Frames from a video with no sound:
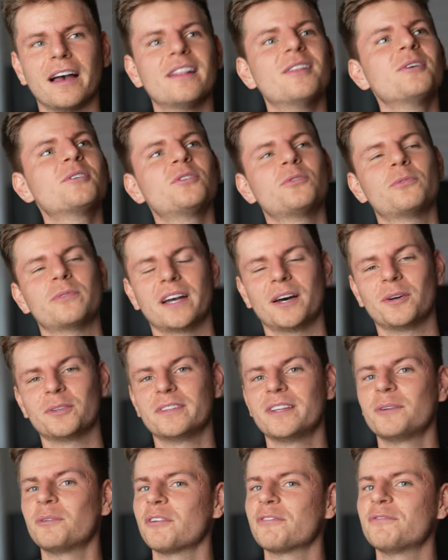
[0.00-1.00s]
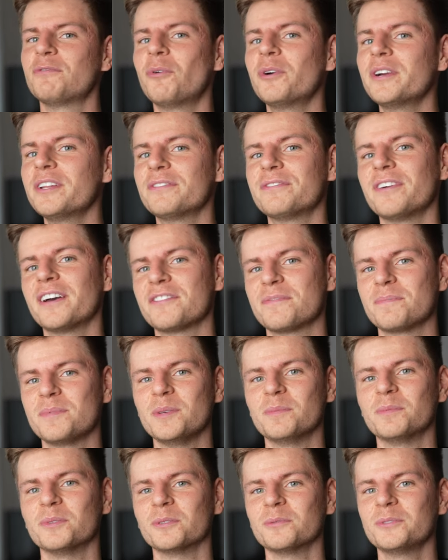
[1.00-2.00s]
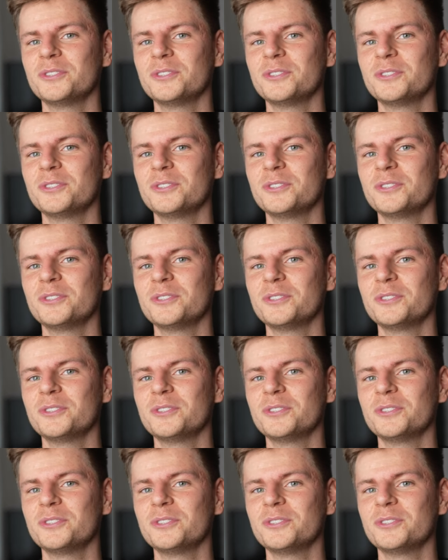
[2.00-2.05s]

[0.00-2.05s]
I looked around, there were 45 people,